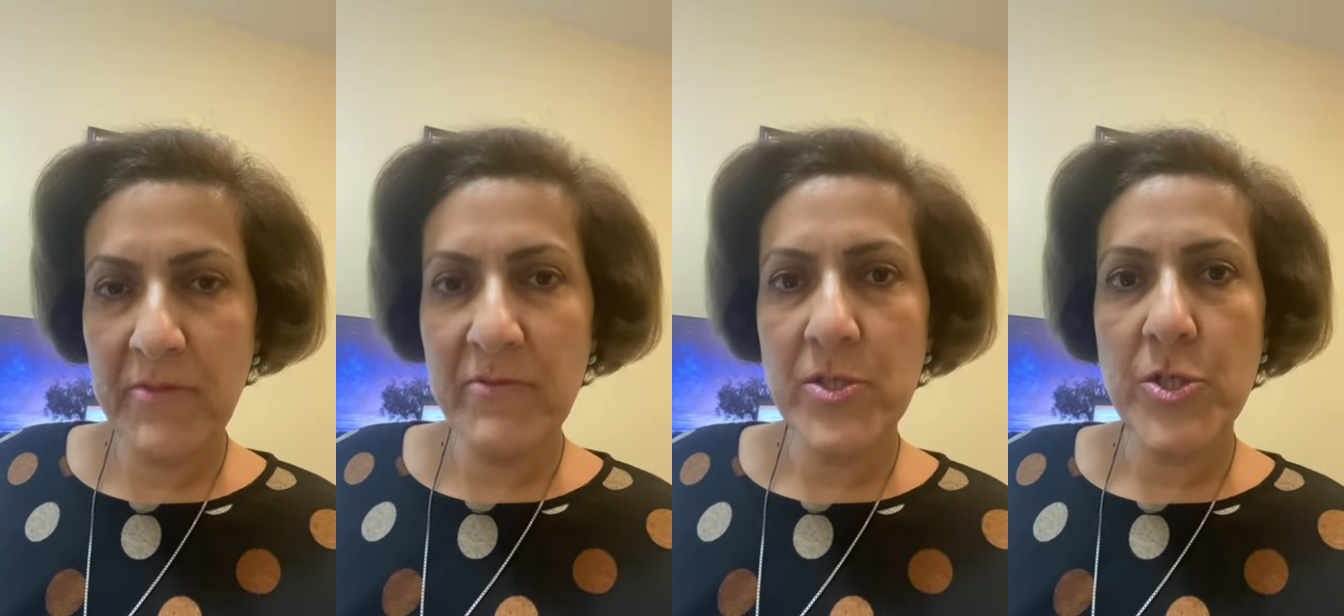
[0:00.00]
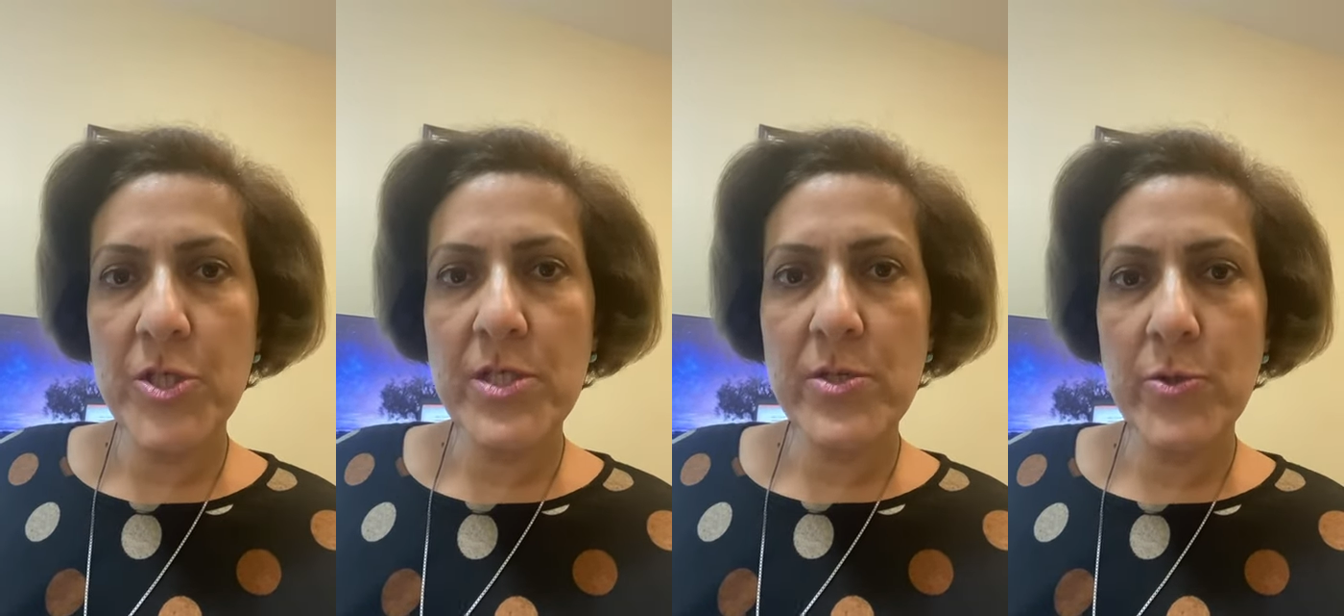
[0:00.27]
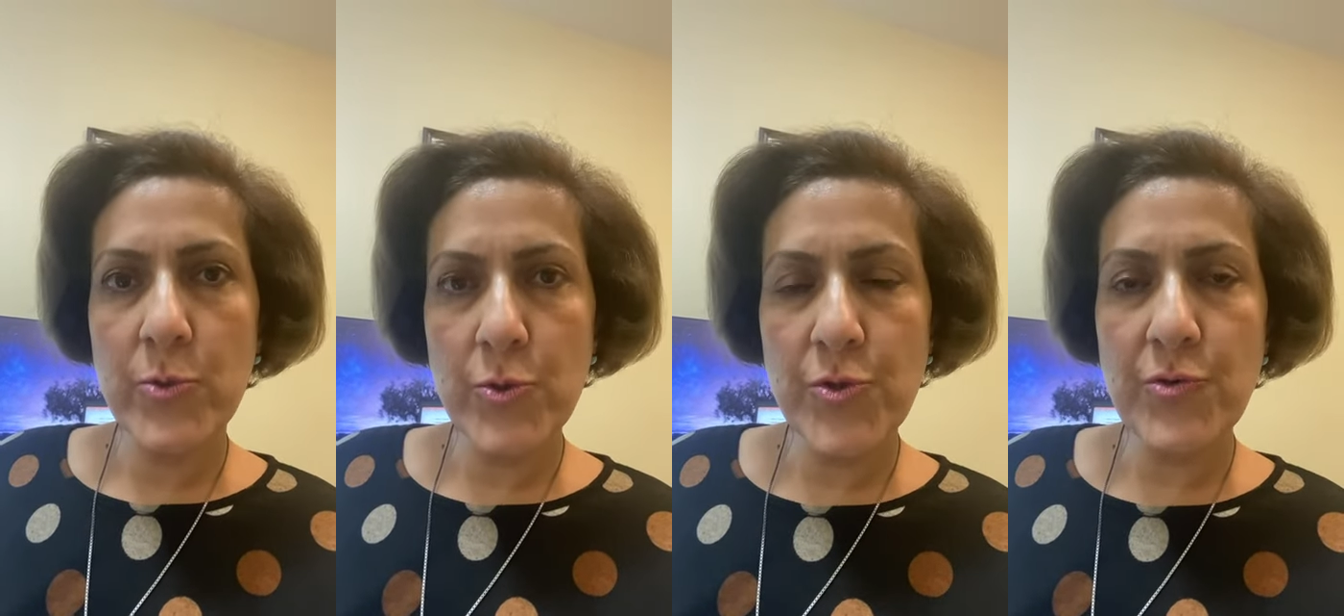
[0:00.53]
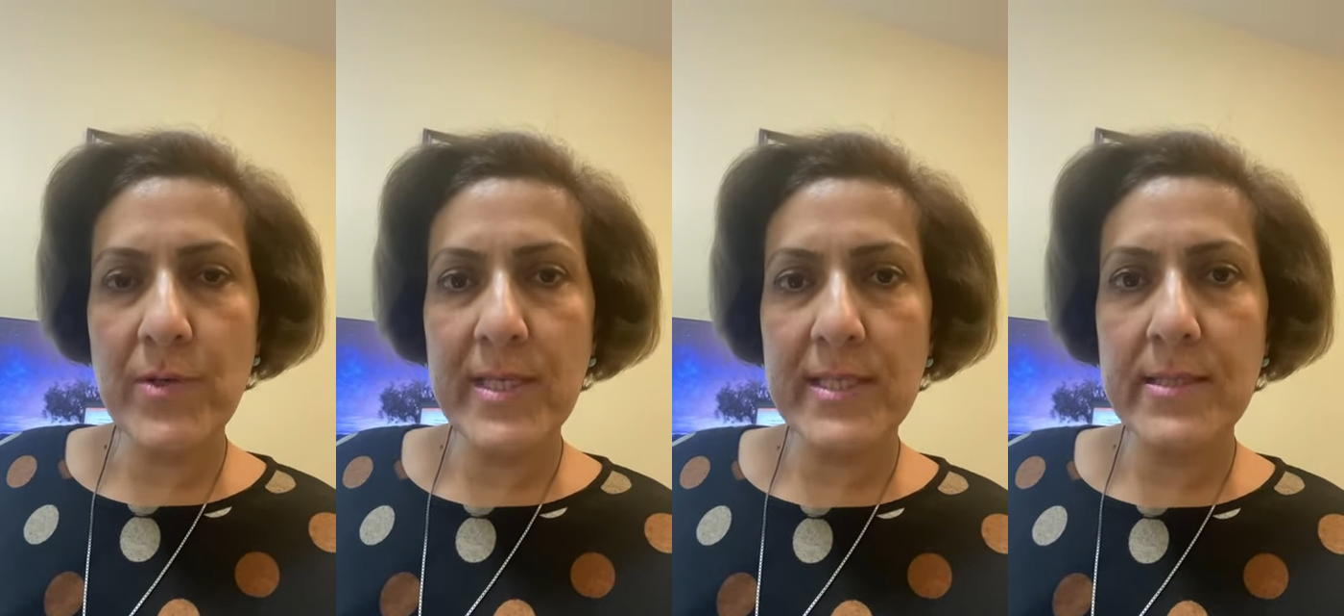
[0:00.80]
which is
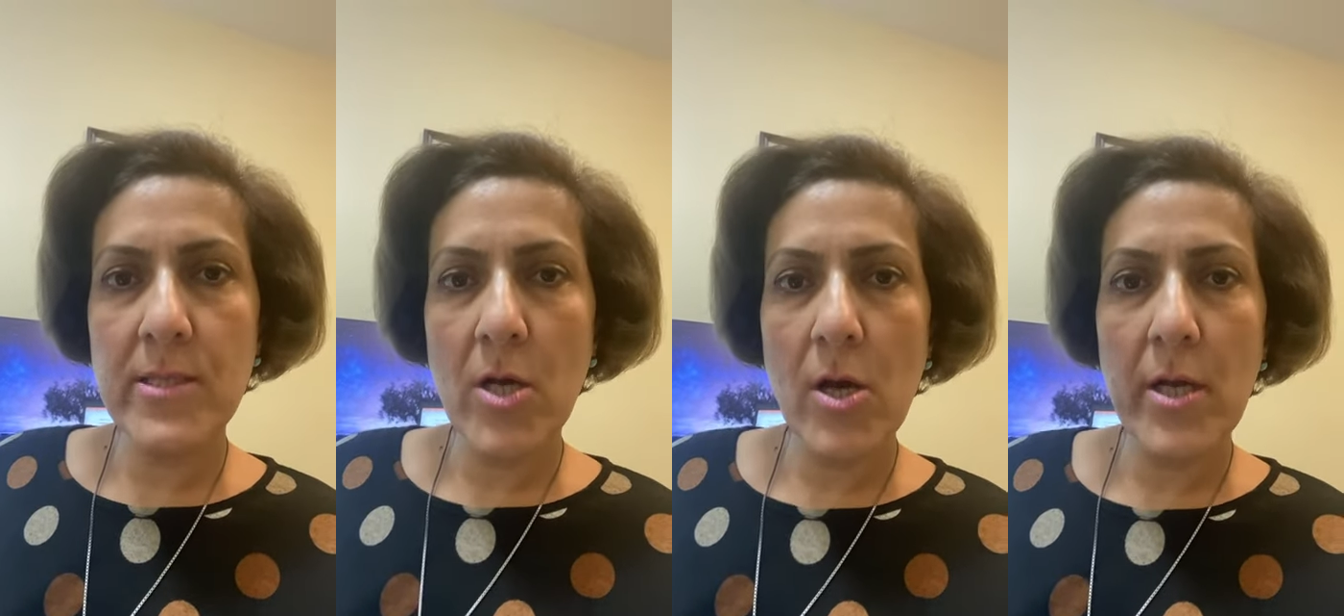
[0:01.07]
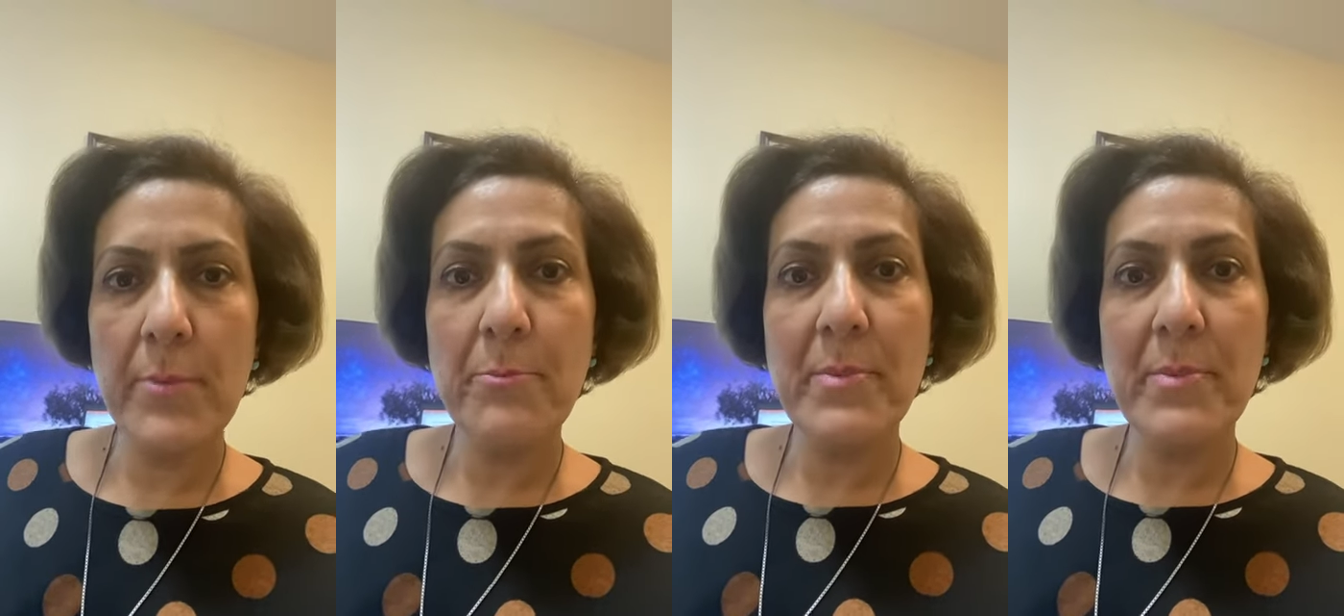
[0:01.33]
usually done